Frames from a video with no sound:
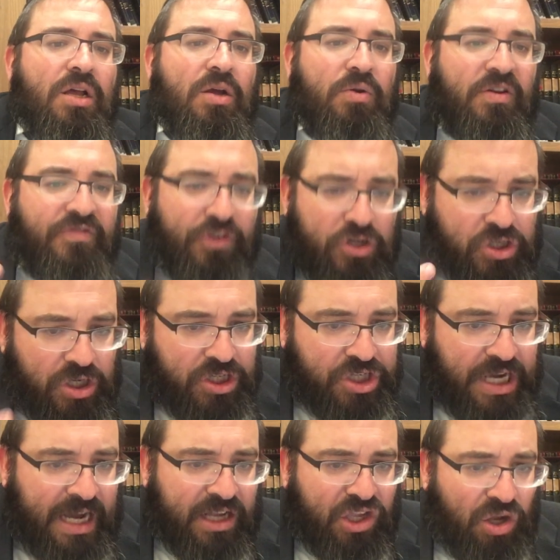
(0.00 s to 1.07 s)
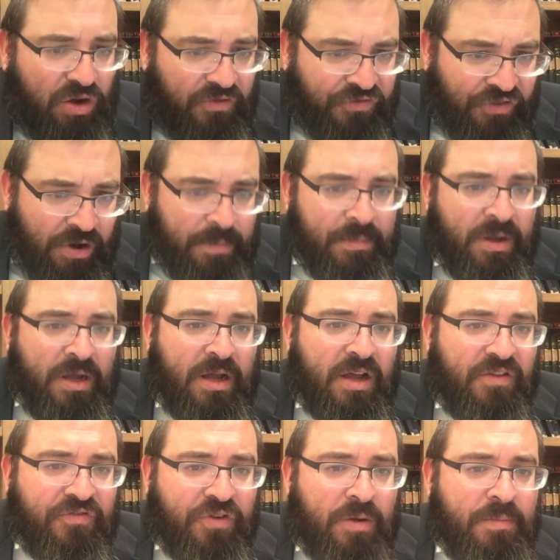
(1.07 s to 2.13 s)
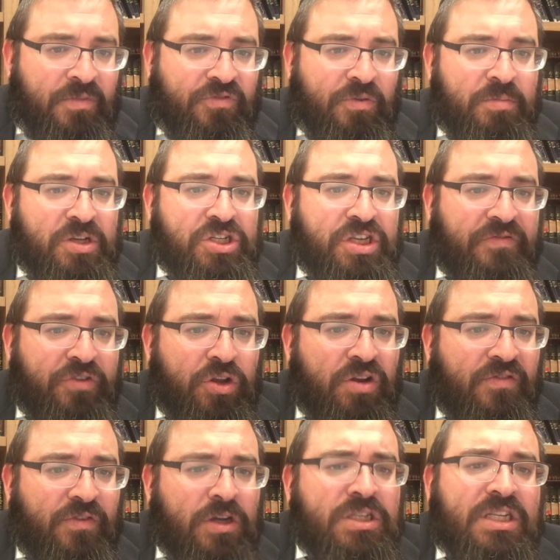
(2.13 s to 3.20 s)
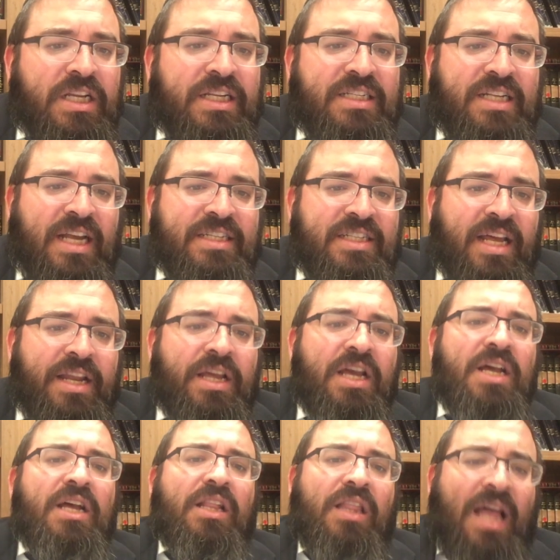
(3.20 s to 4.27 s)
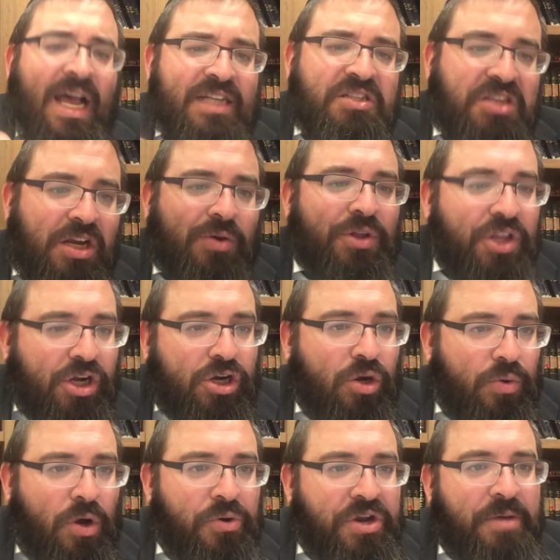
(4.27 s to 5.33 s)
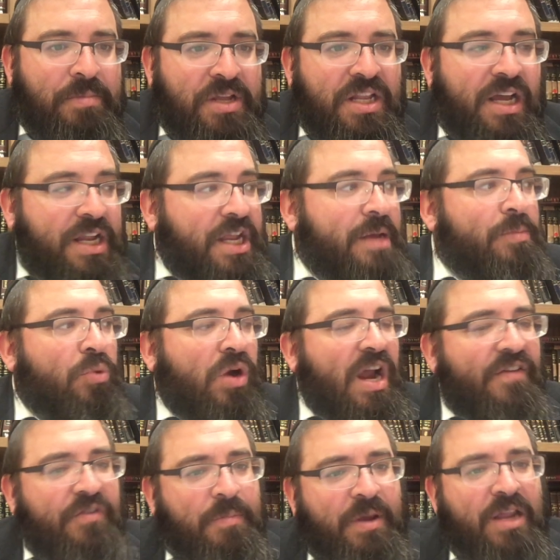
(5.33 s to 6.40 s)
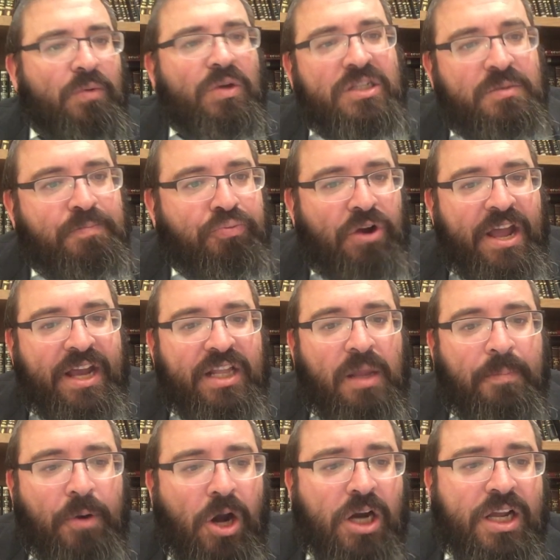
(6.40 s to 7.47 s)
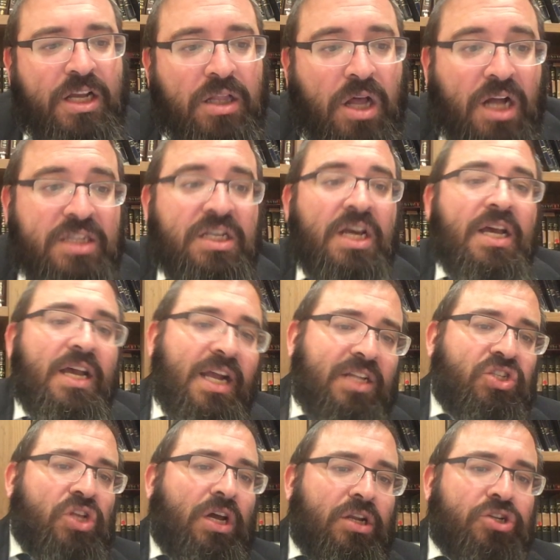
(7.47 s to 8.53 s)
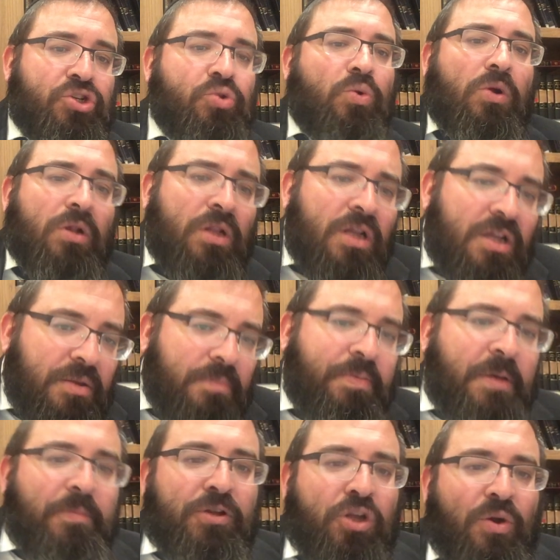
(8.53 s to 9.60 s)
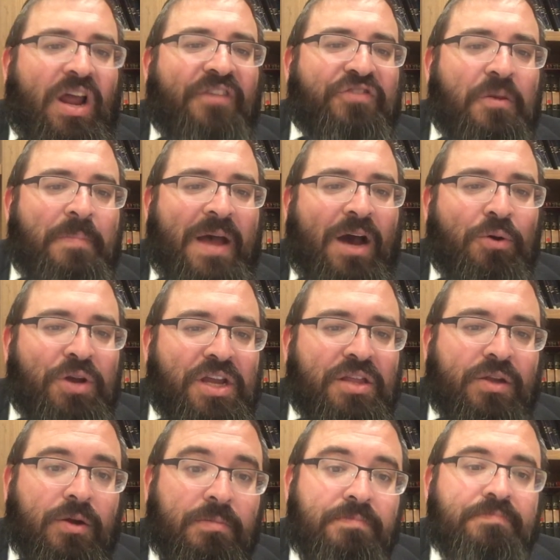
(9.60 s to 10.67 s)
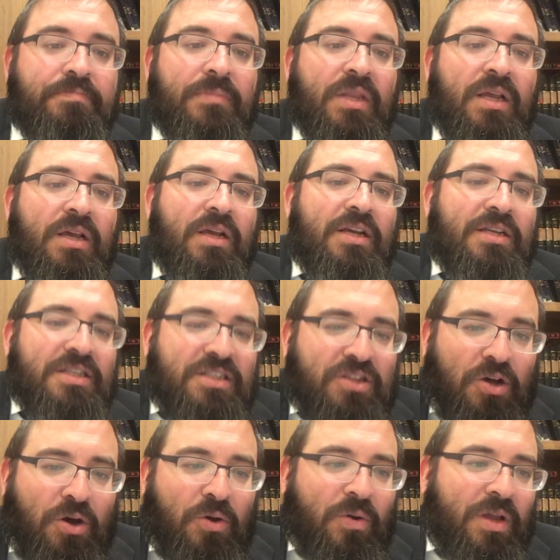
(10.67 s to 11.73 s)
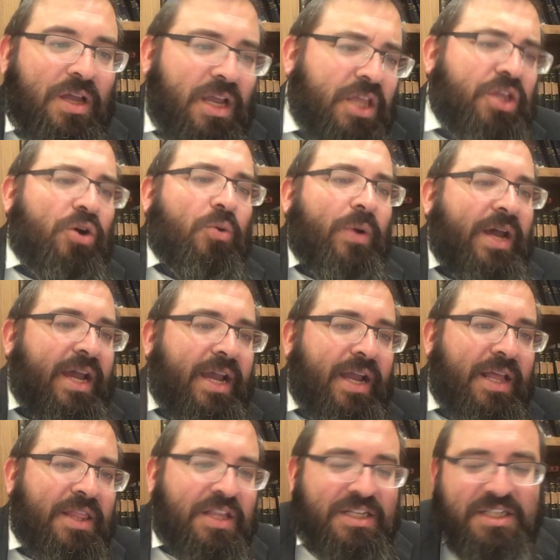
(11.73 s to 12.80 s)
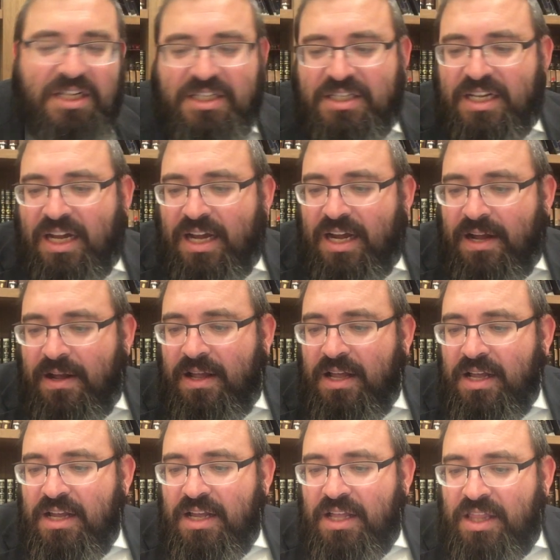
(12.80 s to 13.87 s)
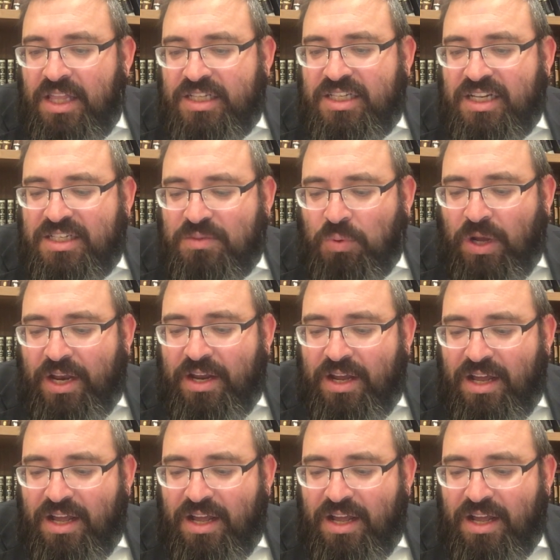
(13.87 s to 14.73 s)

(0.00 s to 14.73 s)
Rav Hershel Schechter from Yeshiva University says that last year on the Corona Minyanim, where everybody was praying in the parking lots, it's not a shul, people don't have to bow either. So either way, this is what